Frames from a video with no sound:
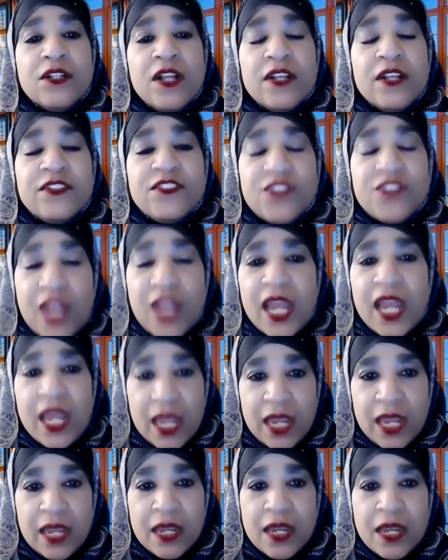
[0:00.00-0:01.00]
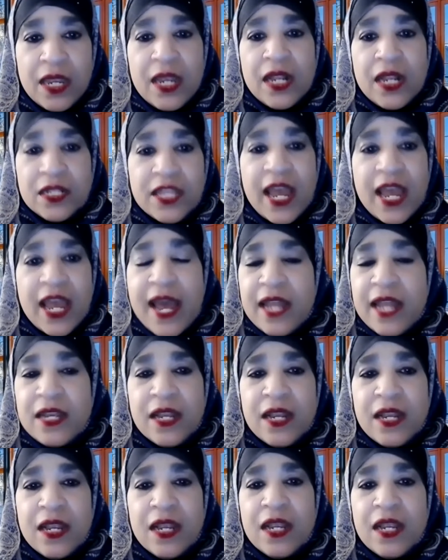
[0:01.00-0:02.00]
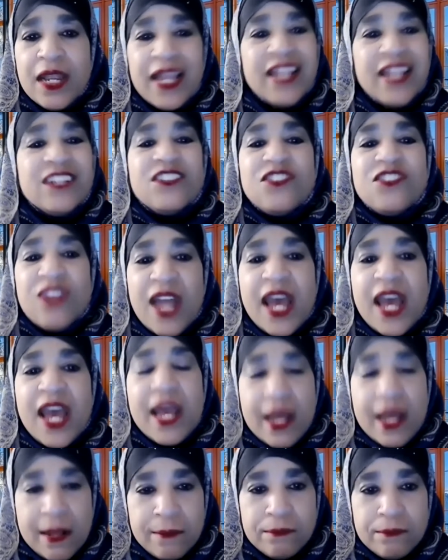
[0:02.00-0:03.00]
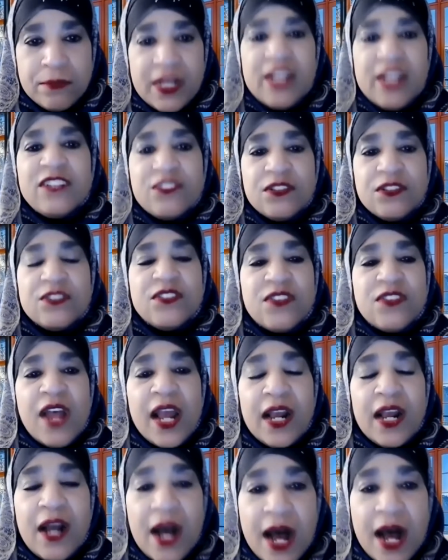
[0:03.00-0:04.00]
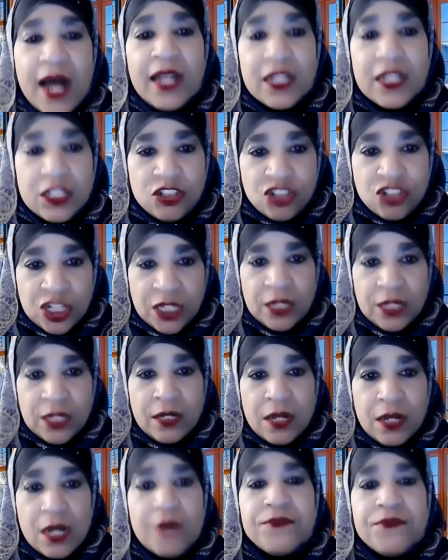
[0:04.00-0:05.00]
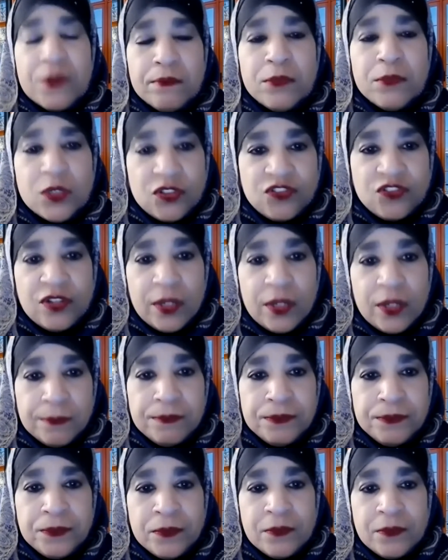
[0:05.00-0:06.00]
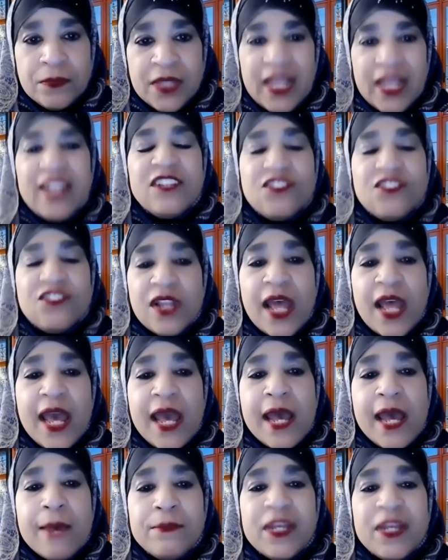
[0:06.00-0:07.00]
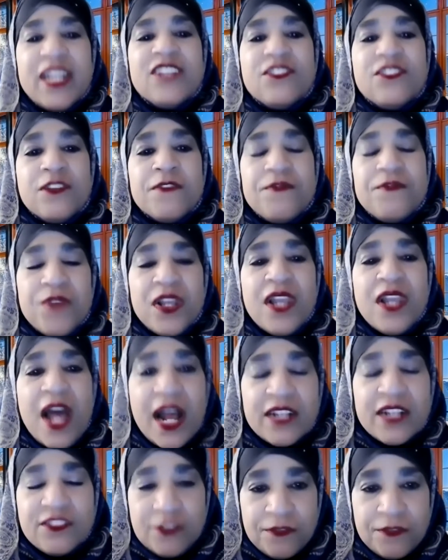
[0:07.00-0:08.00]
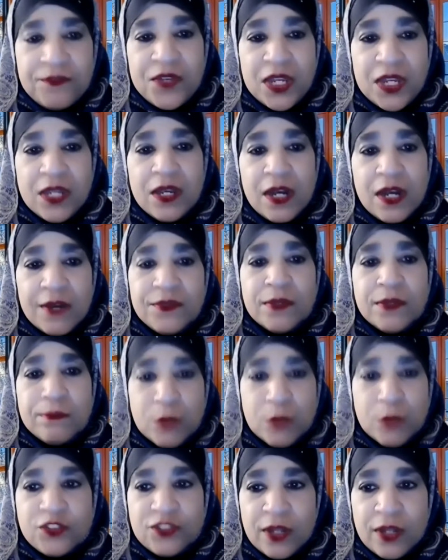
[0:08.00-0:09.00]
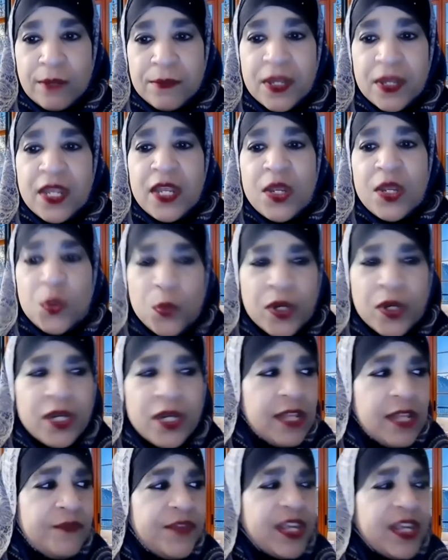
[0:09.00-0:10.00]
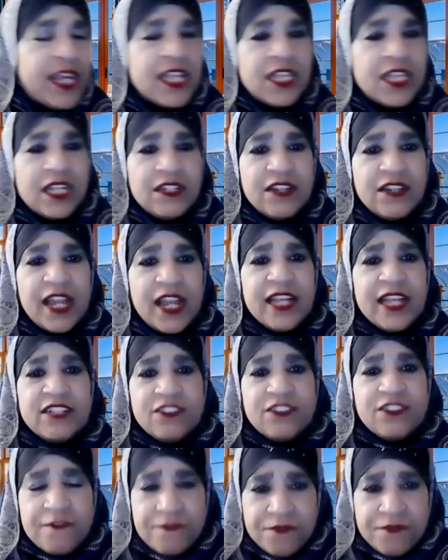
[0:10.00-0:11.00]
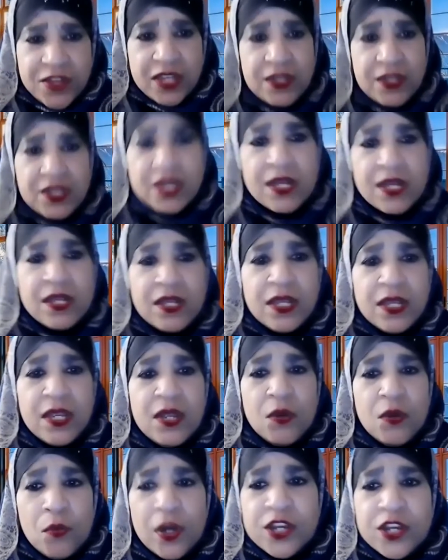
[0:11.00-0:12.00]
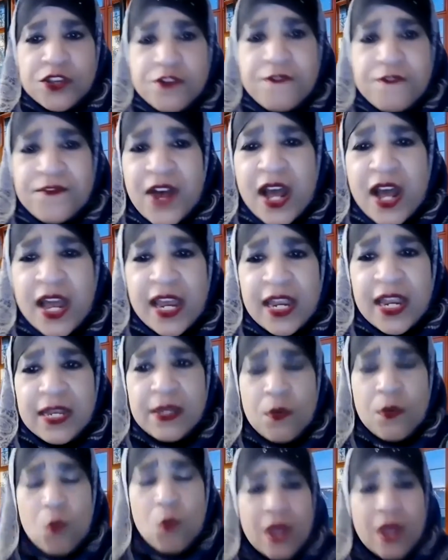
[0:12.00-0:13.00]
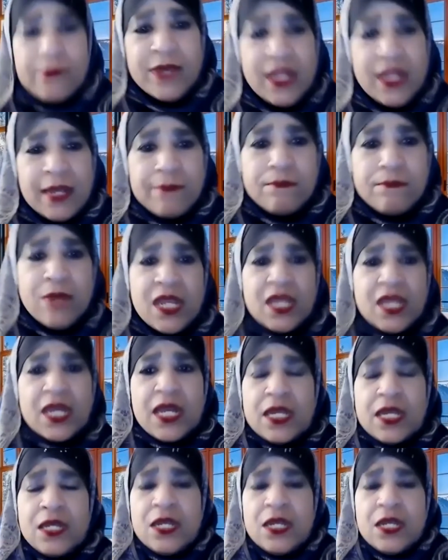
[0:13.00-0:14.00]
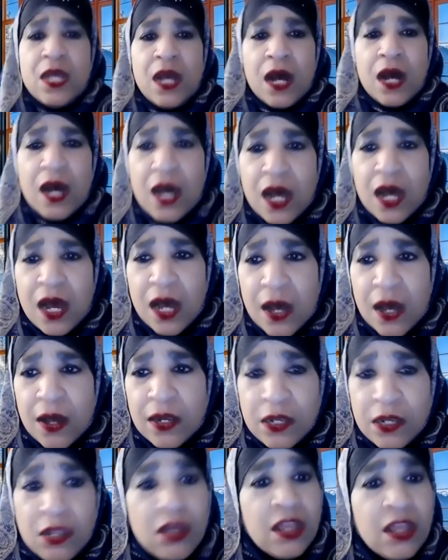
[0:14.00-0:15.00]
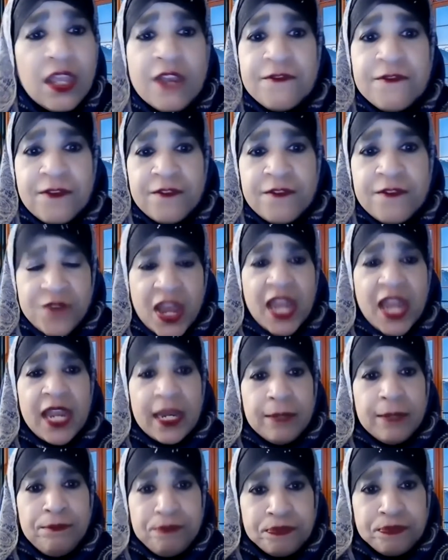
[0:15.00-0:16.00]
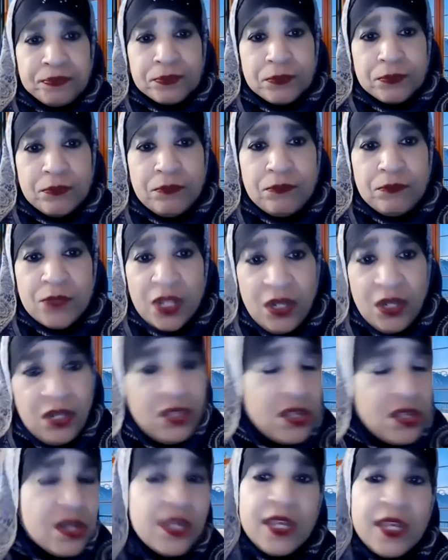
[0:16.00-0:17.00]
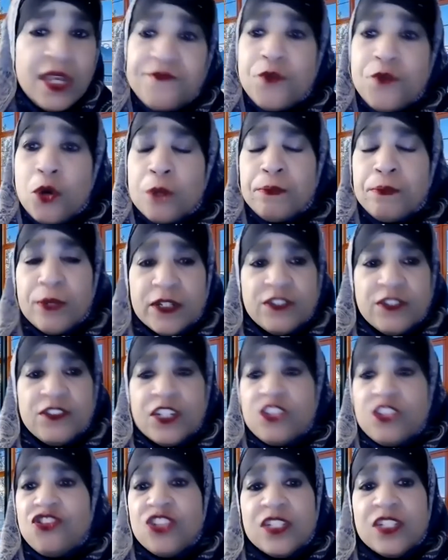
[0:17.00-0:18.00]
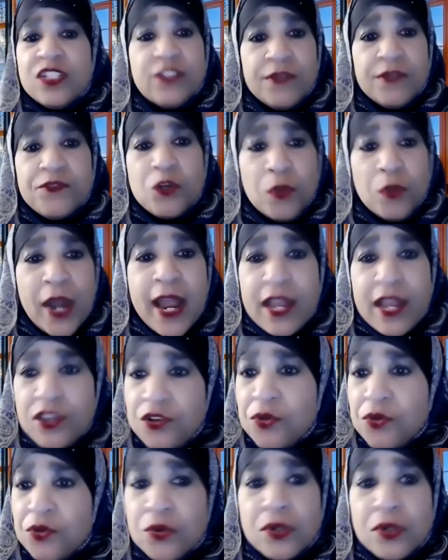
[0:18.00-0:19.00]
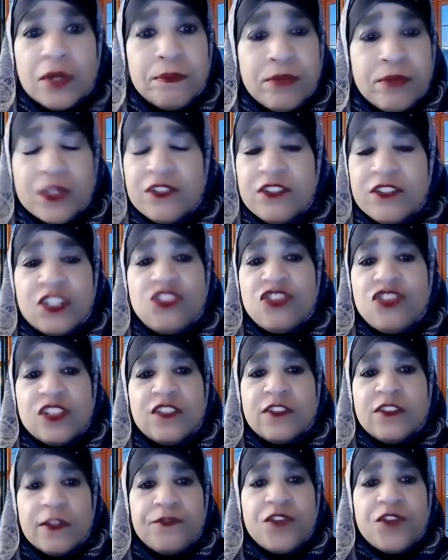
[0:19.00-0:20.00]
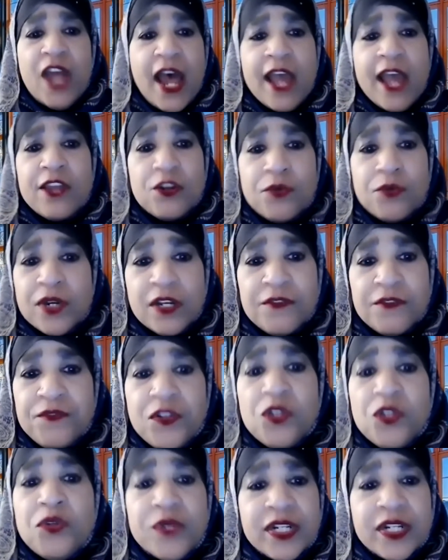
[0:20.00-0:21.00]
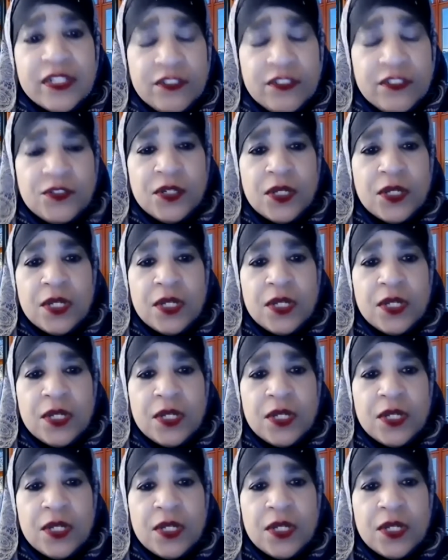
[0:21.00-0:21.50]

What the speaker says: saying that Islam is the psychology of the Muslim. Islam is the philosophy of the Muslim. We're living in the days of fitna, where you find women and men looking for fame, looking for positions of grandeur, positions of title and affluence,